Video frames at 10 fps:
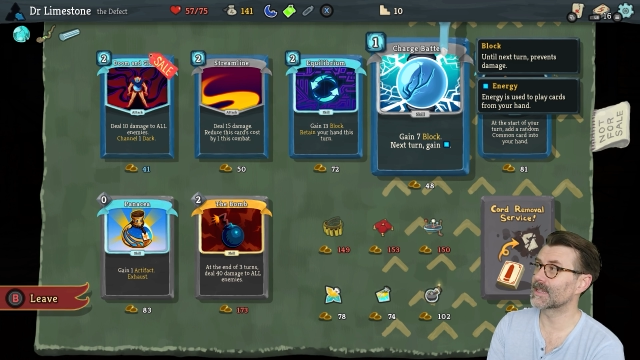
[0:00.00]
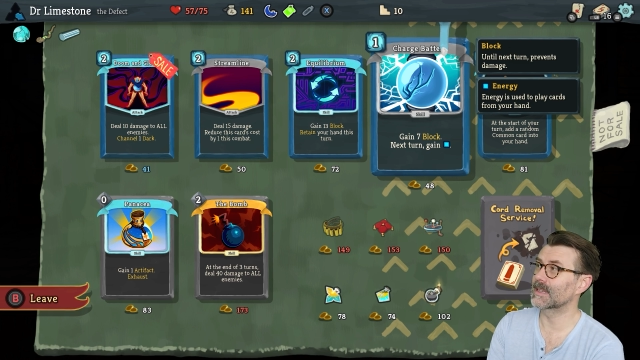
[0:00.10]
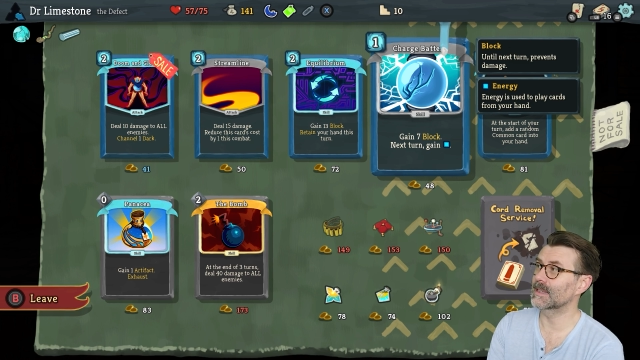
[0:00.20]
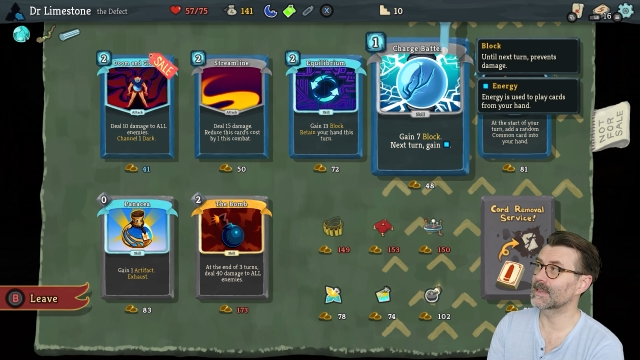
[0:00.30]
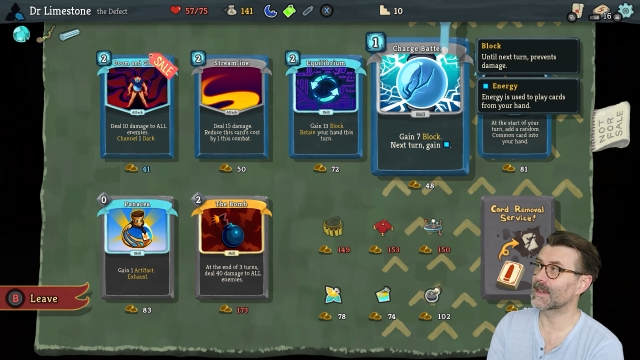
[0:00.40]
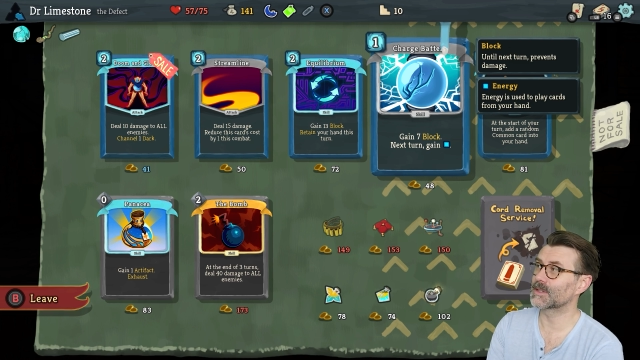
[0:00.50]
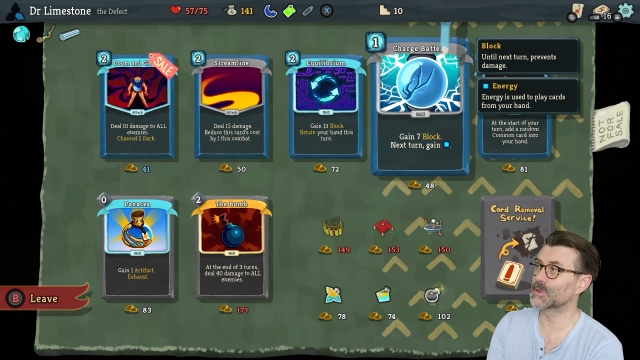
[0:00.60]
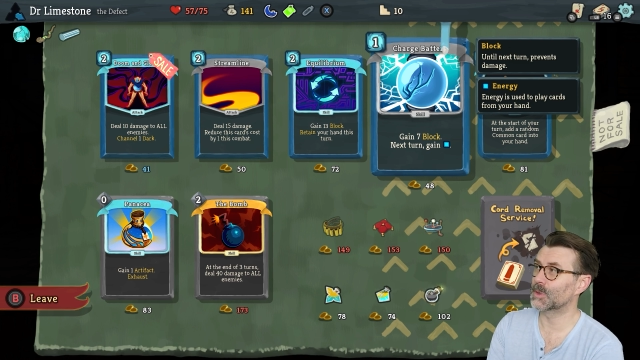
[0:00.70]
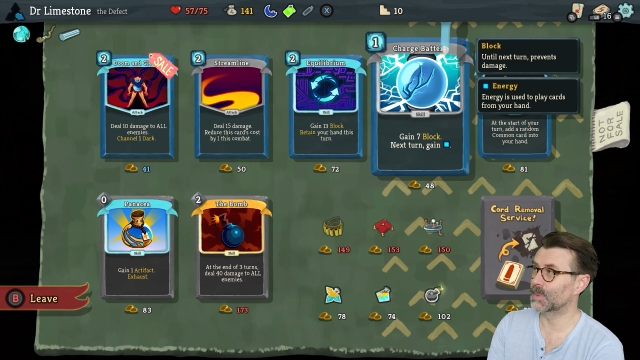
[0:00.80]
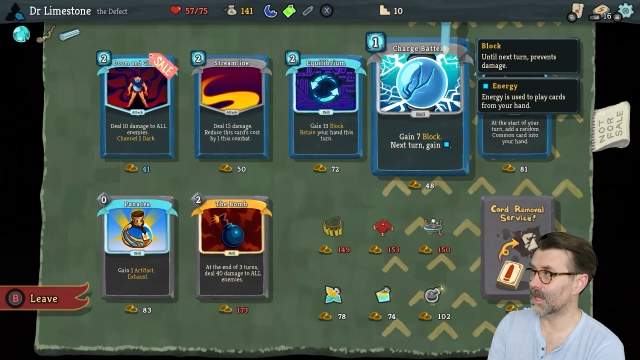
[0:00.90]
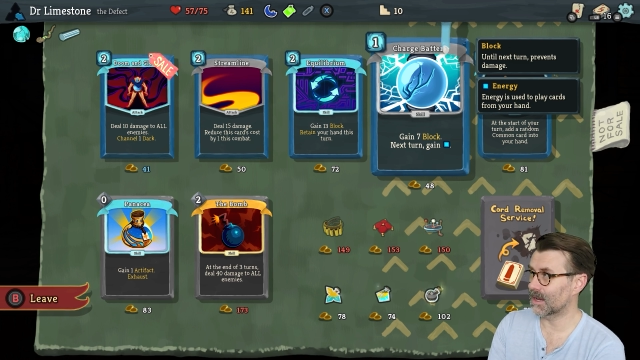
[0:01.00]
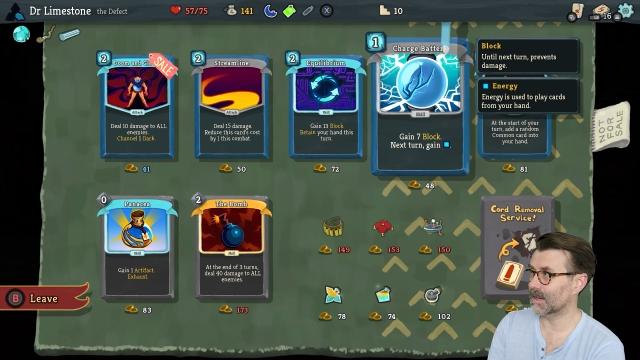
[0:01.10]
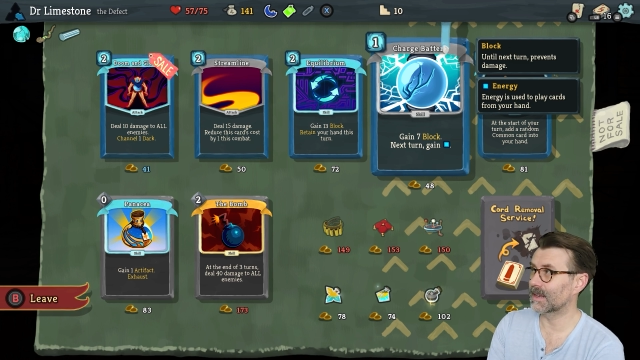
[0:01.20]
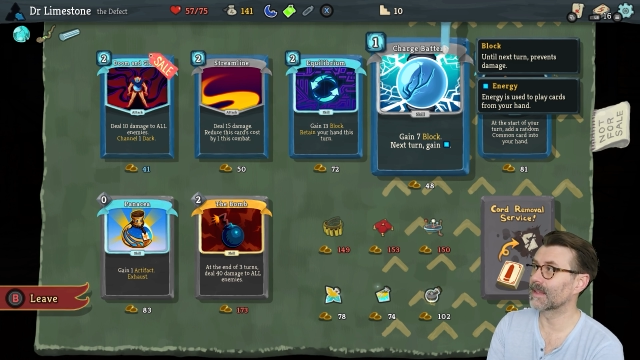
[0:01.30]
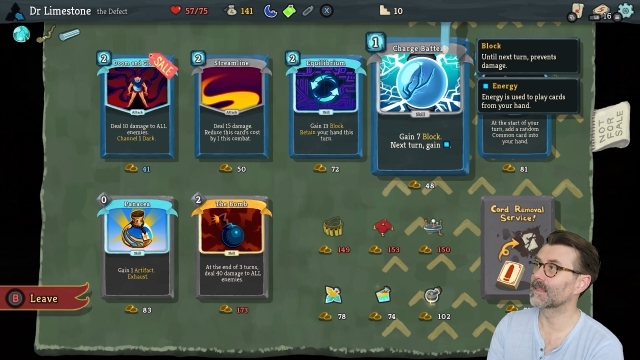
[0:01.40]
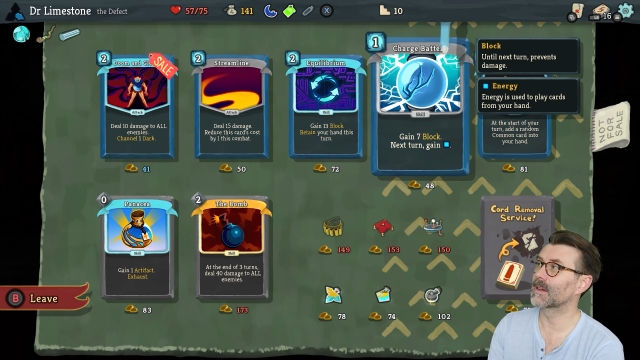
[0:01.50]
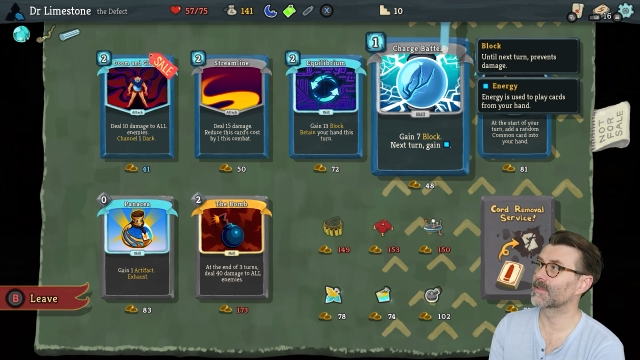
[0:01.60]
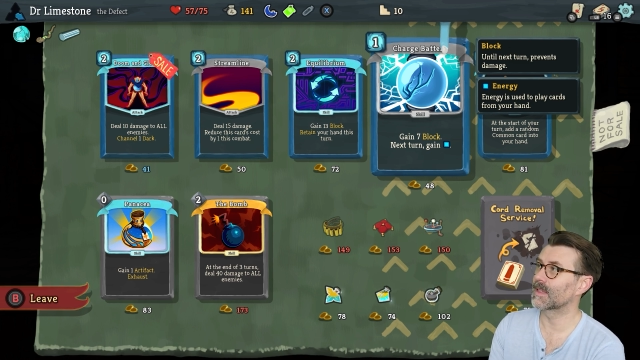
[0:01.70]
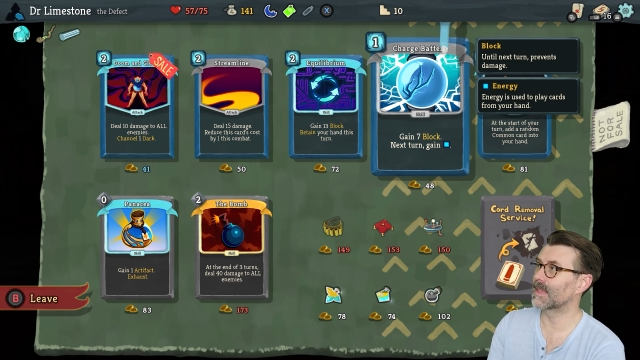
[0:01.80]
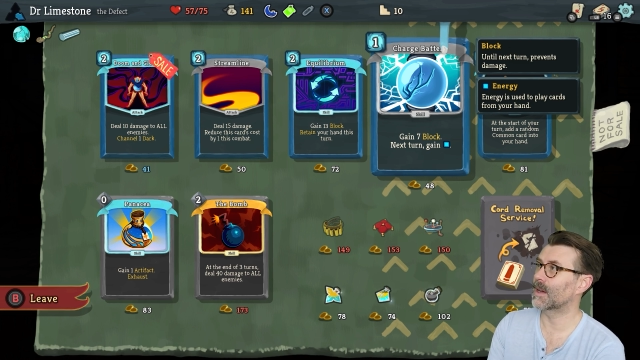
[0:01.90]
I need extra block, and I love
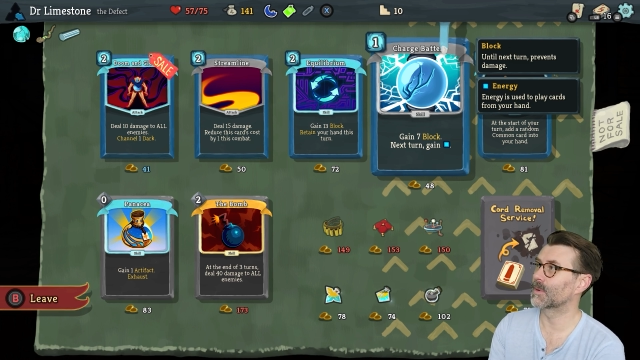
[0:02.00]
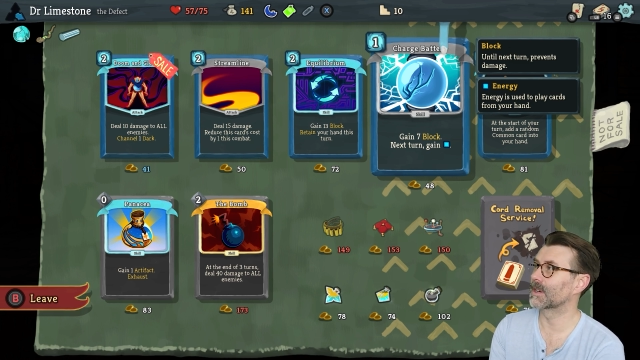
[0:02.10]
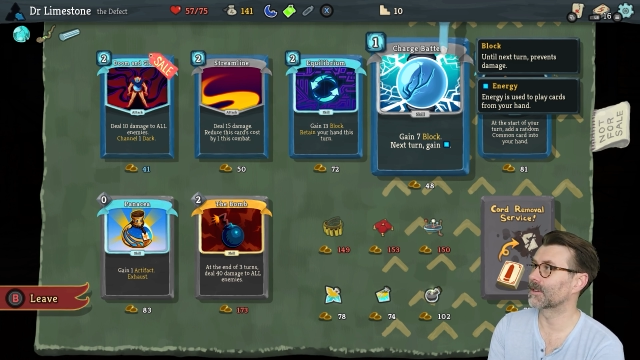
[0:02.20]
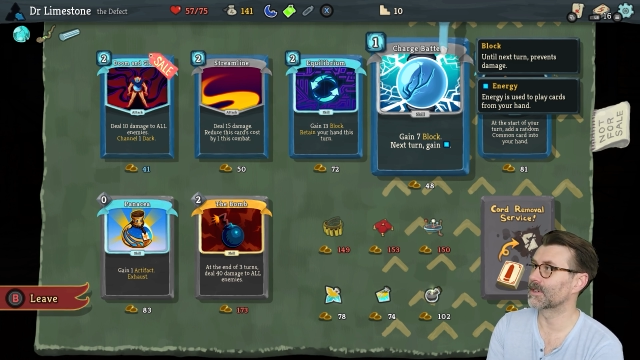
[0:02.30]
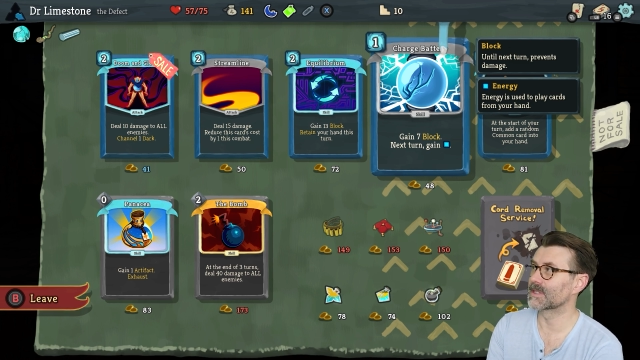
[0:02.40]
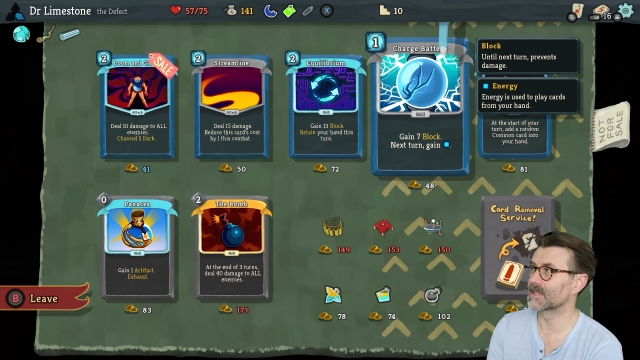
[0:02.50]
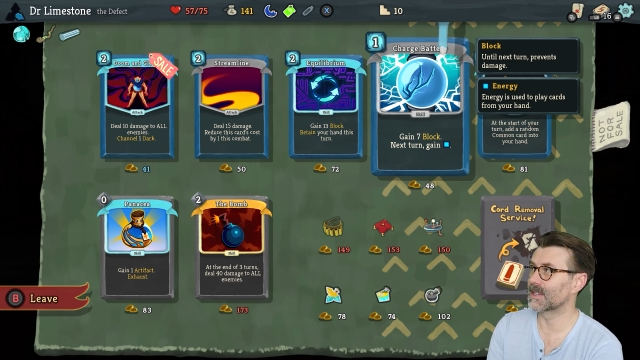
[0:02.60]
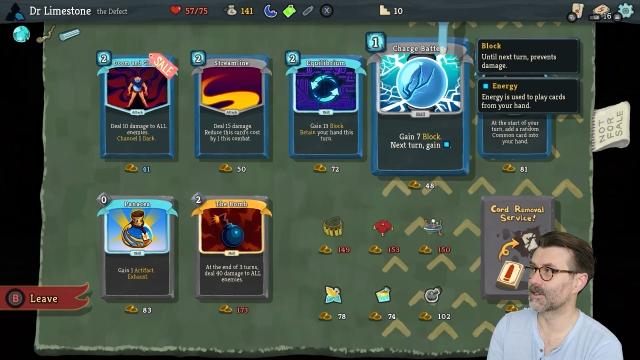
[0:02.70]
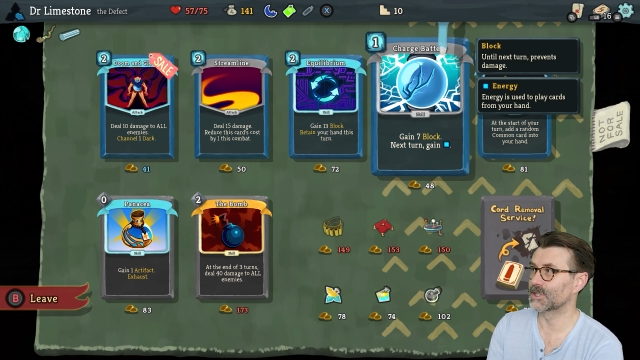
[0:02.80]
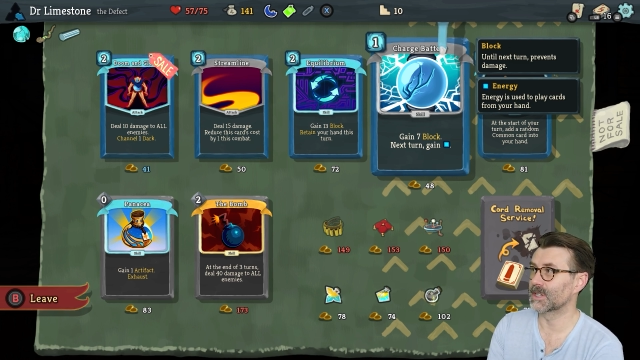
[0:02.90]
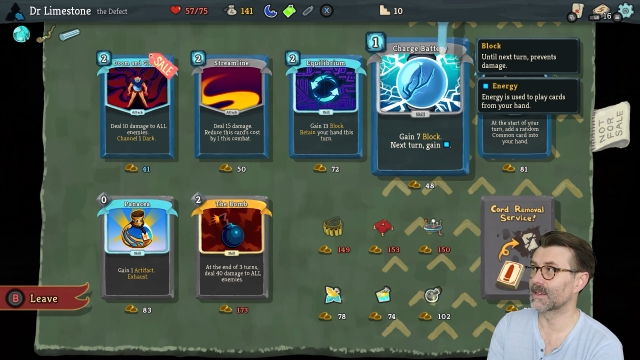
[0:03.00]
that that one increases energy.